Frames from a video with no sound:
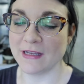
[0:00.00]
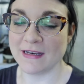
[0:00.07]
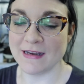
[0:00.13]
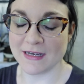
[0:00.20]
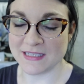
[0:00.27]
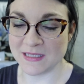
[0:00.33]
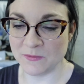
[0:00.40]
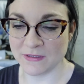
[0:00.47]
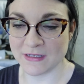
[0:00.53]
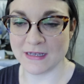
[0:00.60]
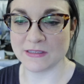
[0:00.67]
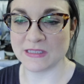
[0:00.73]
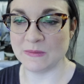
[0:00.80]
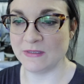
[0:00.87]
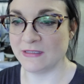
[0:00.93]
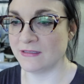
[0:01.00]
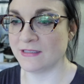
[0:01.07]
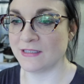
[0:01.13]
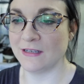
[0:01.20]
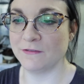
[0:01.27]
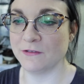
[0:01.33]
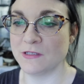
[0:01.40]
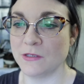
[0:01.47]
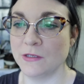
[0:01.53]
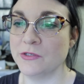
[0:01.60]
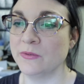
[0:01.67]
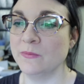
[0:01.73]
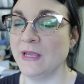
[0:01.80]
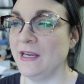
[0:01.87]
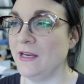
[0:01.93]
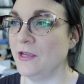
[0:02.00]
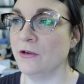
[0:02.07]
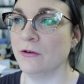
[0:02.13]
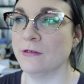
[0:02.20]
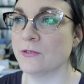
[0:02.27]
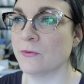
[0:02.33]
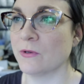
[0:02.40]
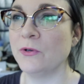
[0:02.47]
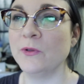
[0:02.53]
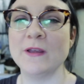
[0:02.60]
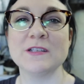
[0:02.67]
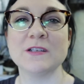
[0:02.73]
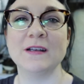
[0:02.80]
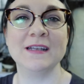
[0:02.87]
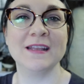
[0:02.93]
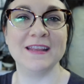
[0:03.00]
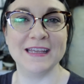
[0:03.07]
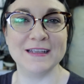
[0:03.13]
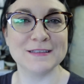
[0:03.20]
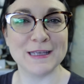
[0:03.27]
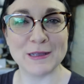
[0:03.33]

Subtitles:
connecting with customers and stuff on social media and doing all those kind of things,